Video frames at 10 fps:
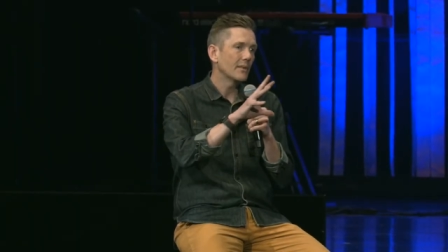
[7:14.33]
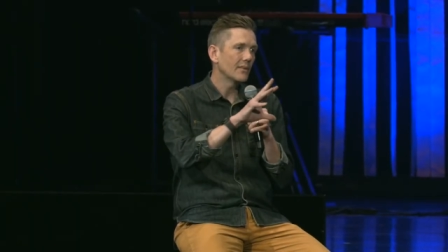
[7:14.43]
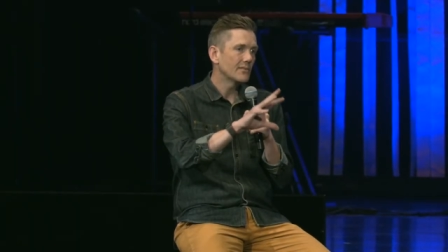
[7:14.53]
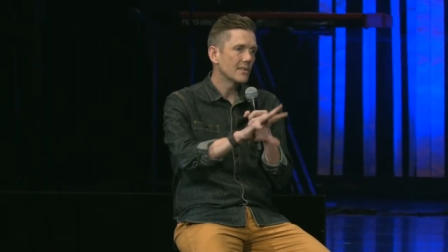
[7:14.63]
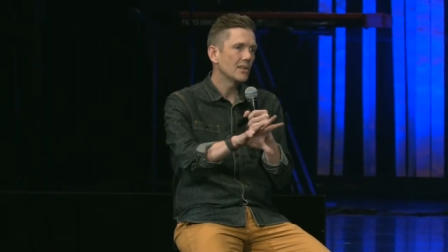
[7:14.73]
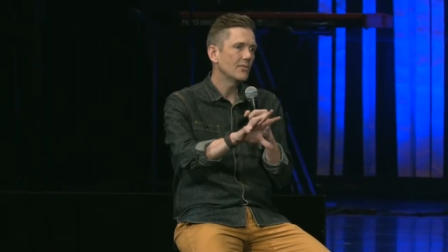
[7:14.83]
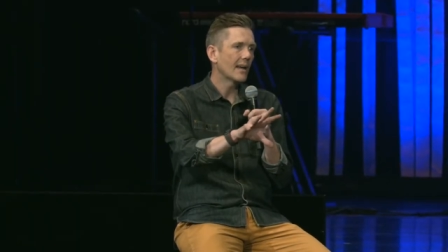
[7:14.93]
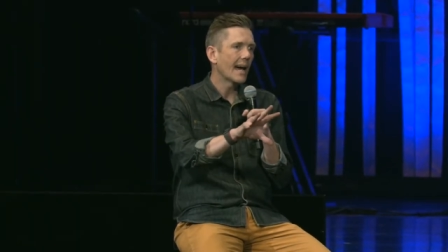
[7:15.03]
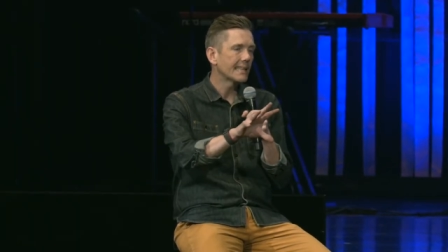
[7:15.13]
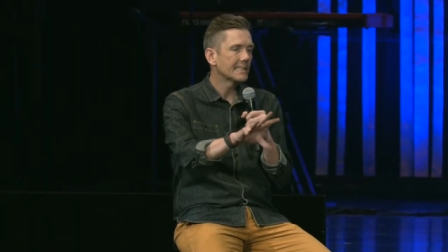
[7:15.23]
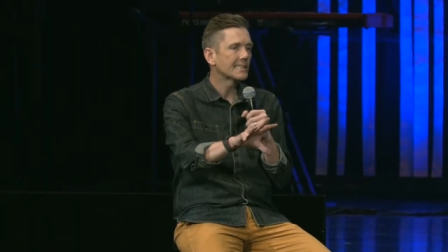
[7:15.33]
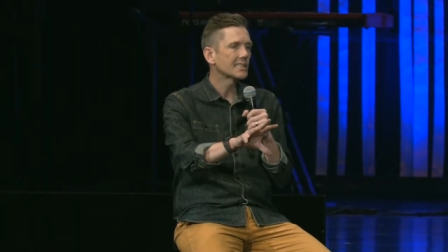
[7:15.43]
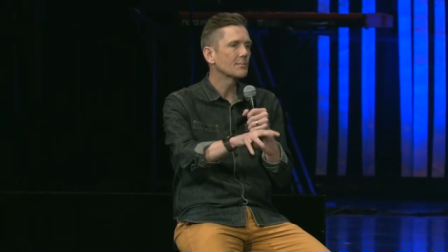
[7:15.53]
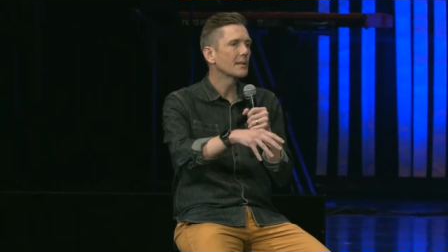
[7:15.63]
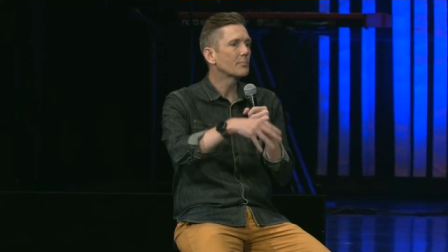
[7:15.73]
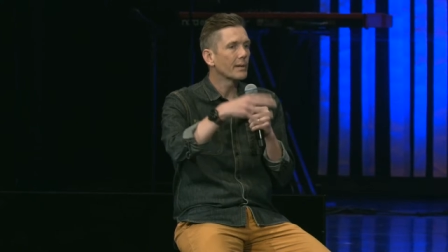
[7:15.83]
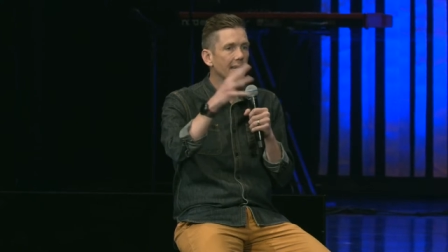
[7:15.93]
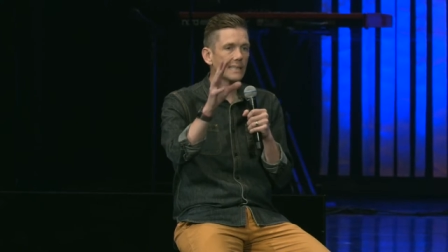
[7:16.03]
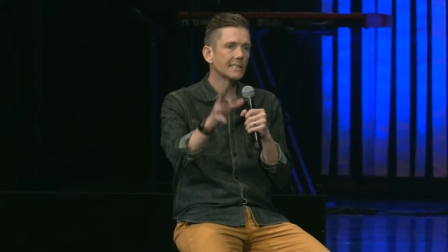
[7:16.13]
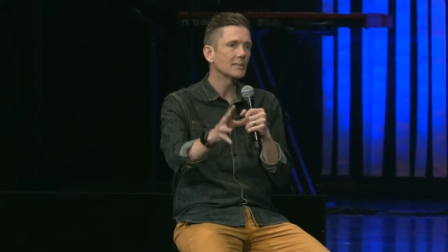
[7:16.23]
you've you've had this six month
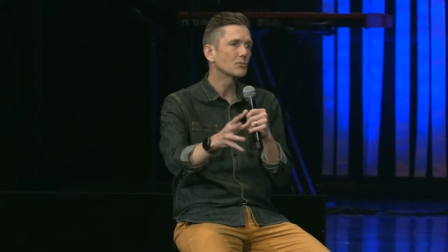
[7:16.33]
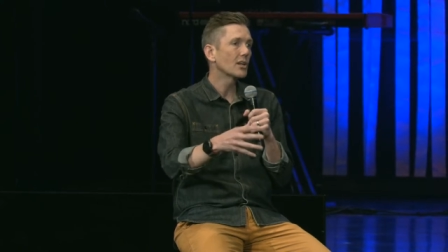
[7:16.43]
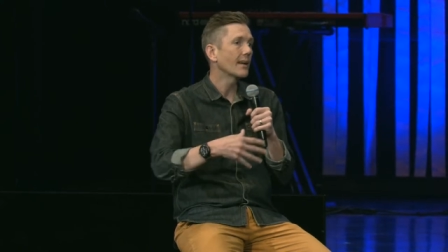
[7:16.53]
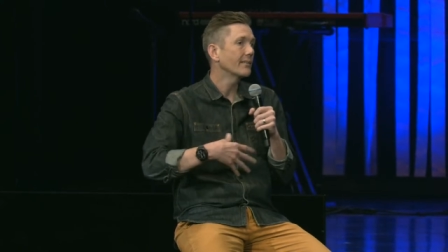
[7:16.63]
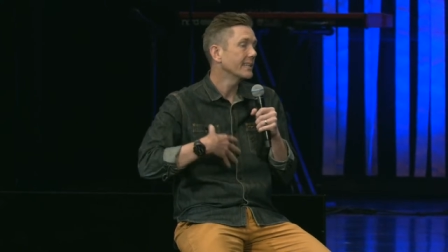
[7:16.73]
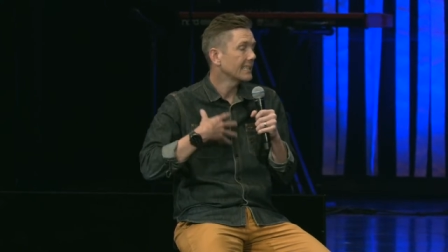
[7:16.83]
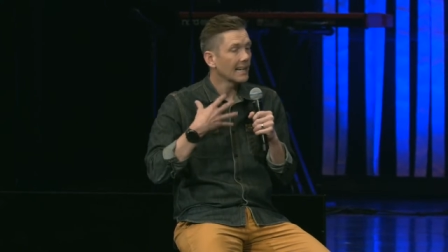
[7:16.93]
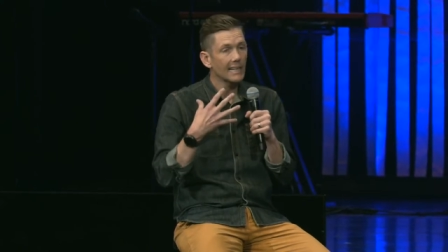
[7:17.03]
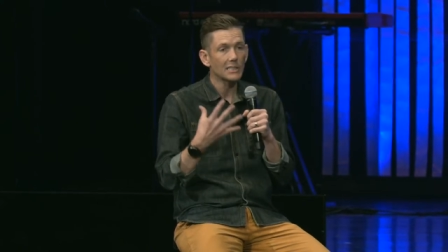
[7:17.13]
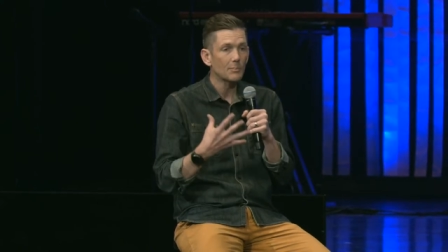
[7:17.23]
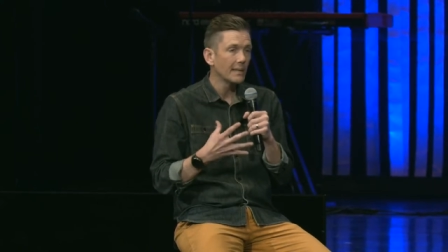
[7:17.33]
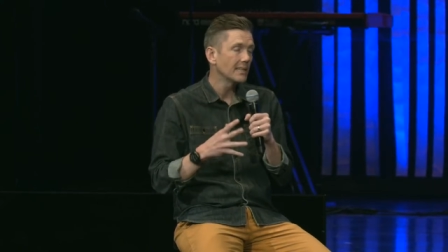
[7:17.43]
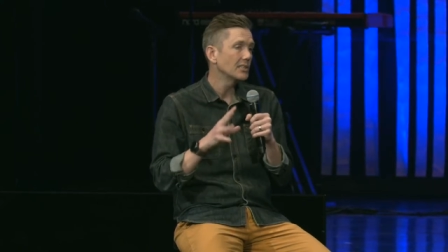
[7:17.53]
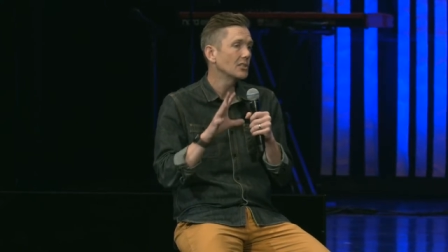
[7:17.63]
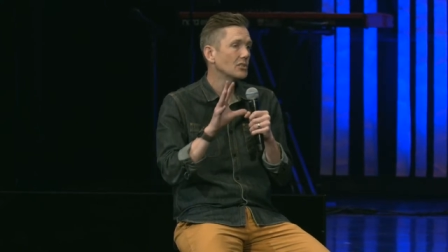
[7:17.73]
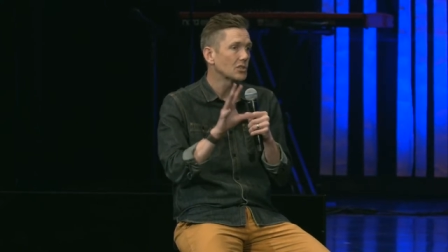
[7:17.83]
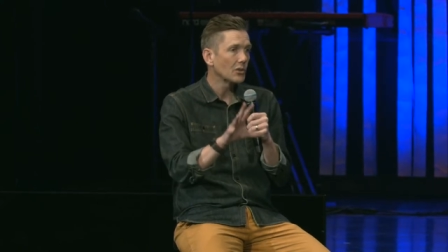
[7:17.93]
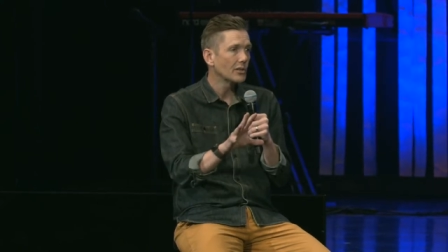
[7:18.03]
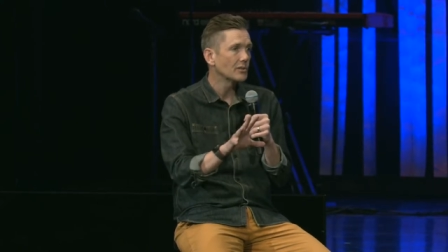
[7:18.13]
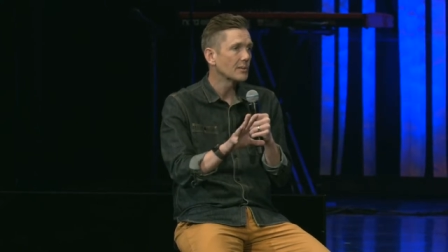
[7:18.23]
break, did some traveling, God's speaking to you,
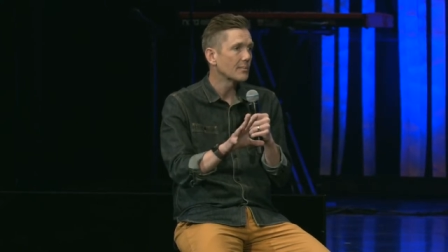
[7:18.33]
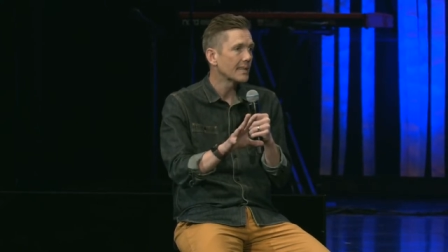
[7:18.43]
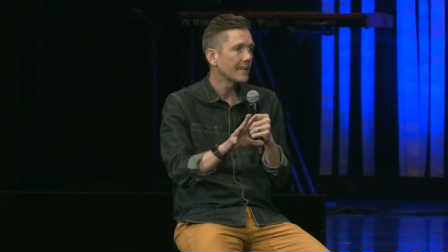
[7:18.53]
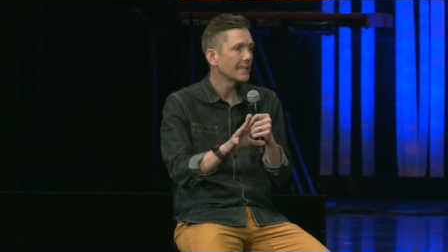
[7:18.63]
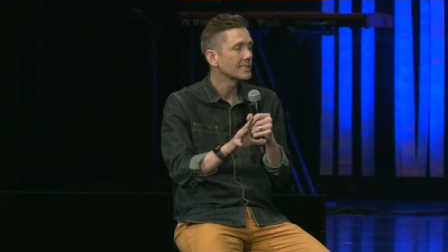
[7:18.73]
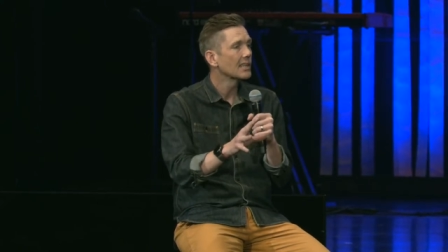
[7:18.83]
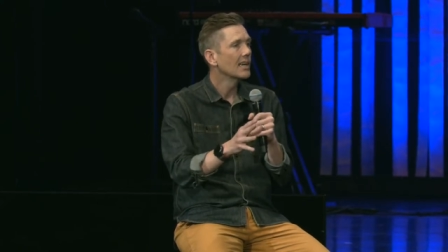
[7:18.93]
showing you some things.